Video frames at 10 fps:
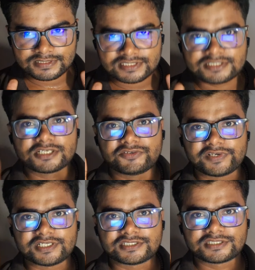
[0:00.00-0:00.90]

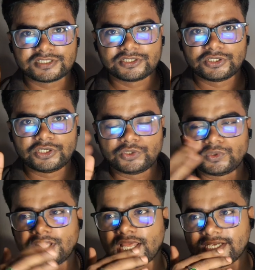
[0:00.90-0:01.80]
servants to
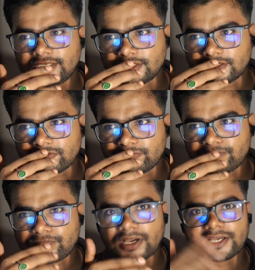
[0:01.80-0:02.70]
light a
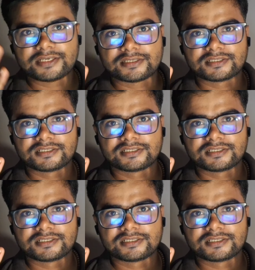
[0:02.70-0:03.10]
pyre